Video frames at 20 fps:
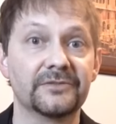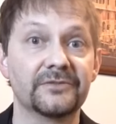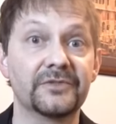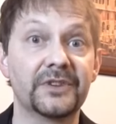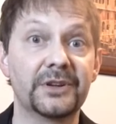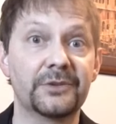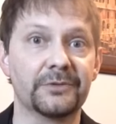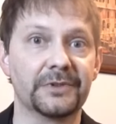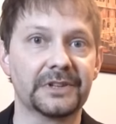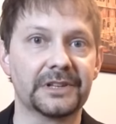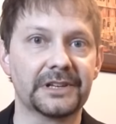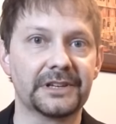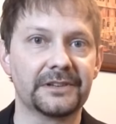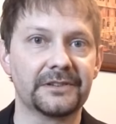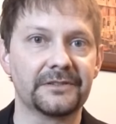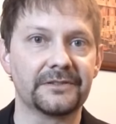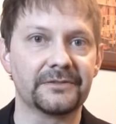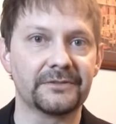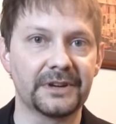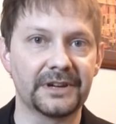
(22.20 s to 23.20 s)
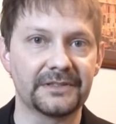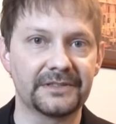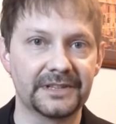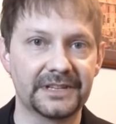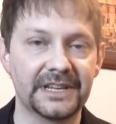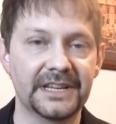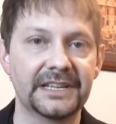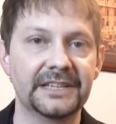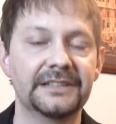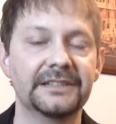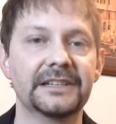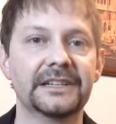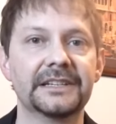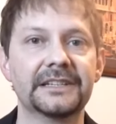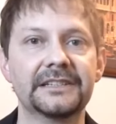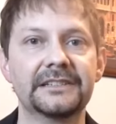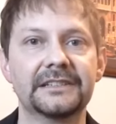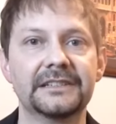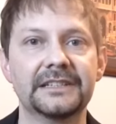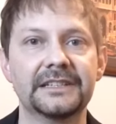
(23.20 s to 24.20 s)
frequently throughout the day and
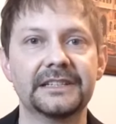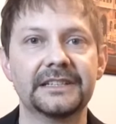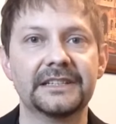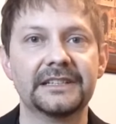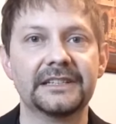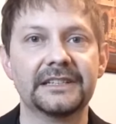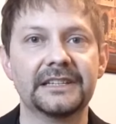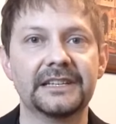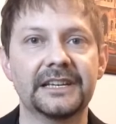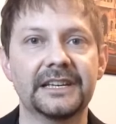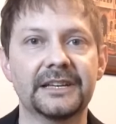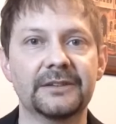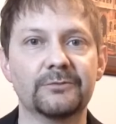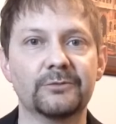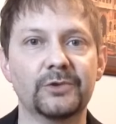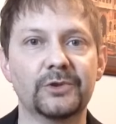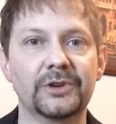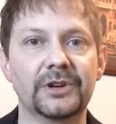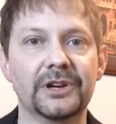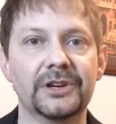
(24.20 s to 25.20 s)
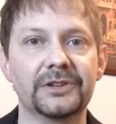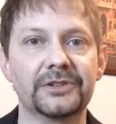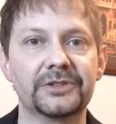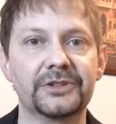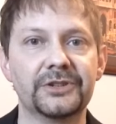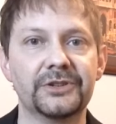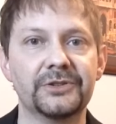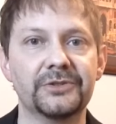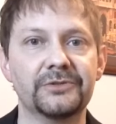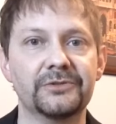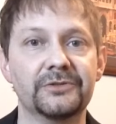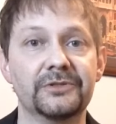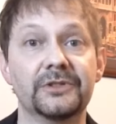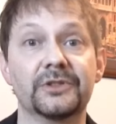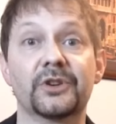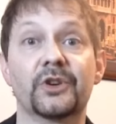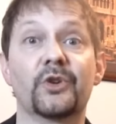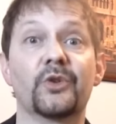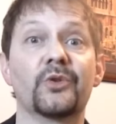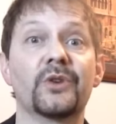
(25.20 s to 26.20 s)
night and will cause you
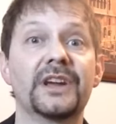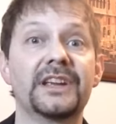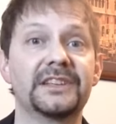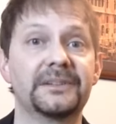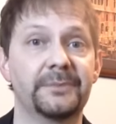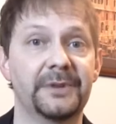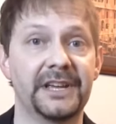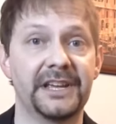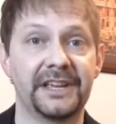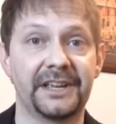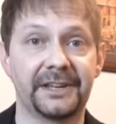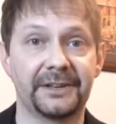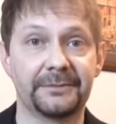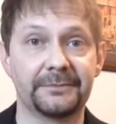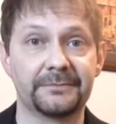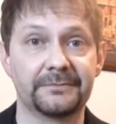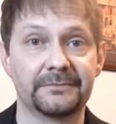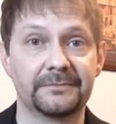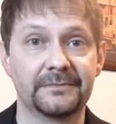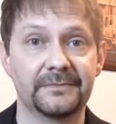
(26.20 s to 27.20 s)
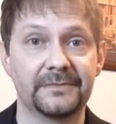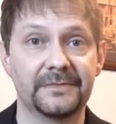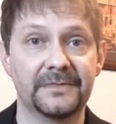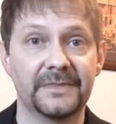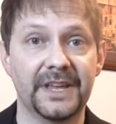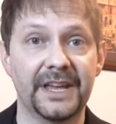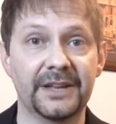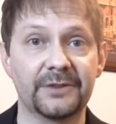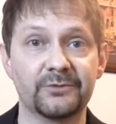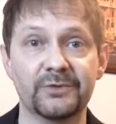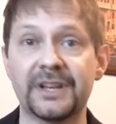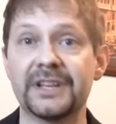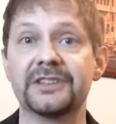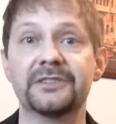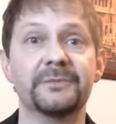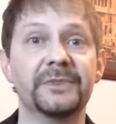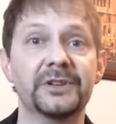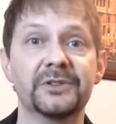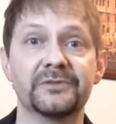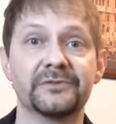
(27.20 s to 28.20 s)
great pain at
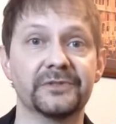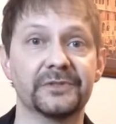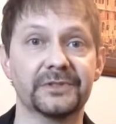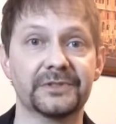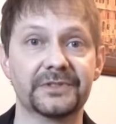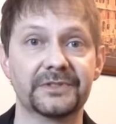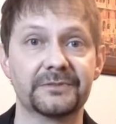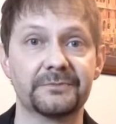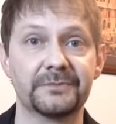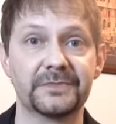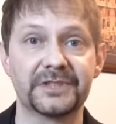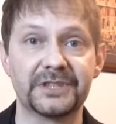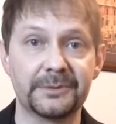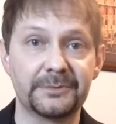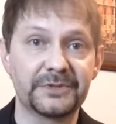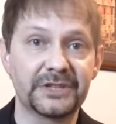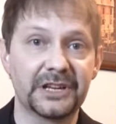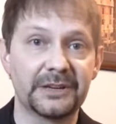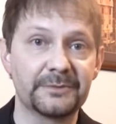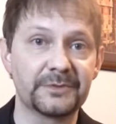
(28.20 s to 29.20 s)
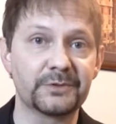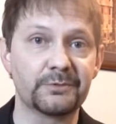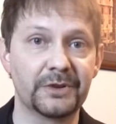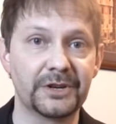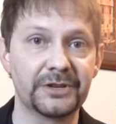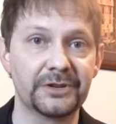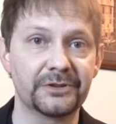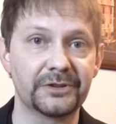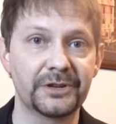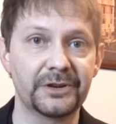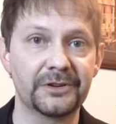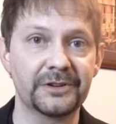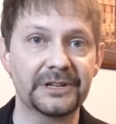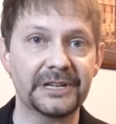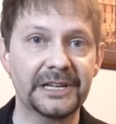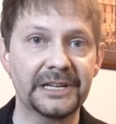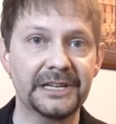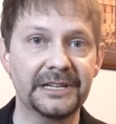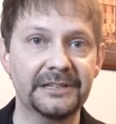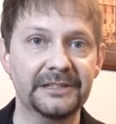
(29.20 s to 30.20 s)
random intervals, sometimes when you're
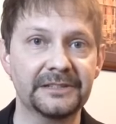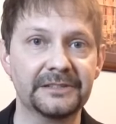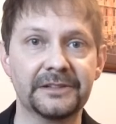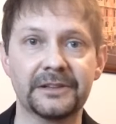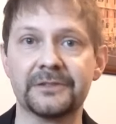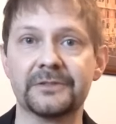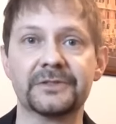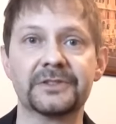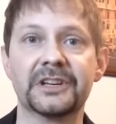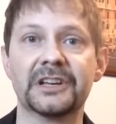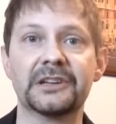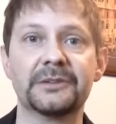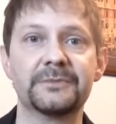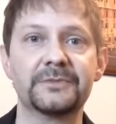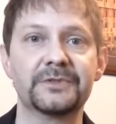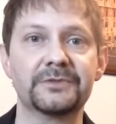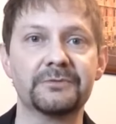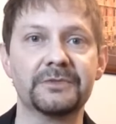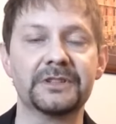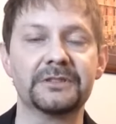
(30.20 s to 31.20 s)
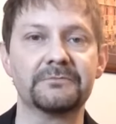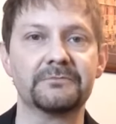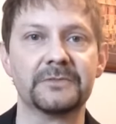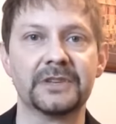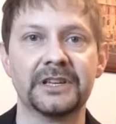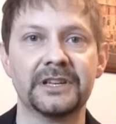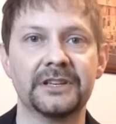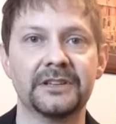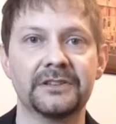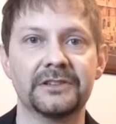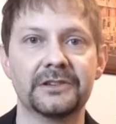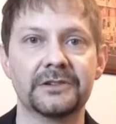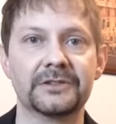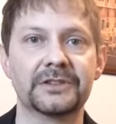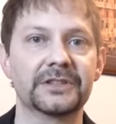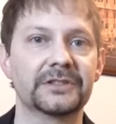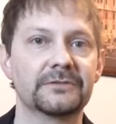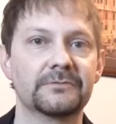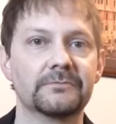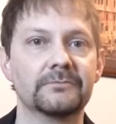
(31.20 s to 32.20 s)
urinating and other times when you're
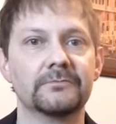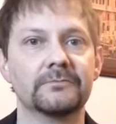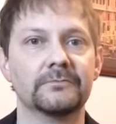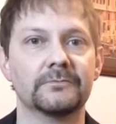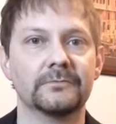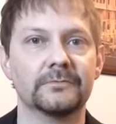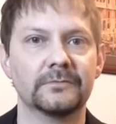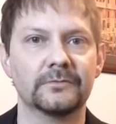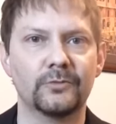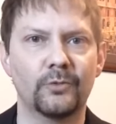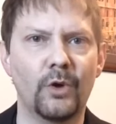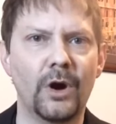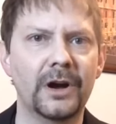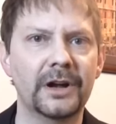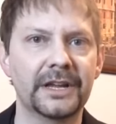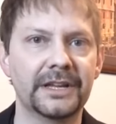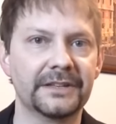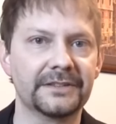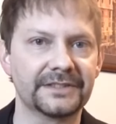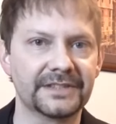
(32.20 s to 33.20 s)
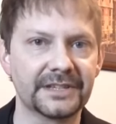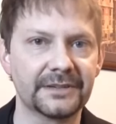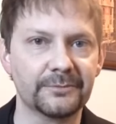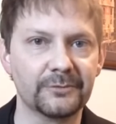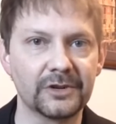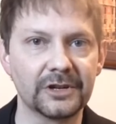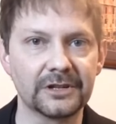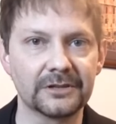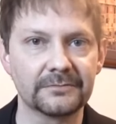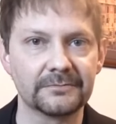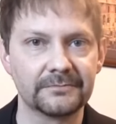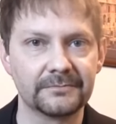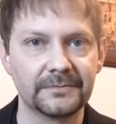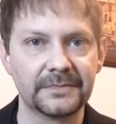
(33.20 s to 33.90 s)
just walking somewhere.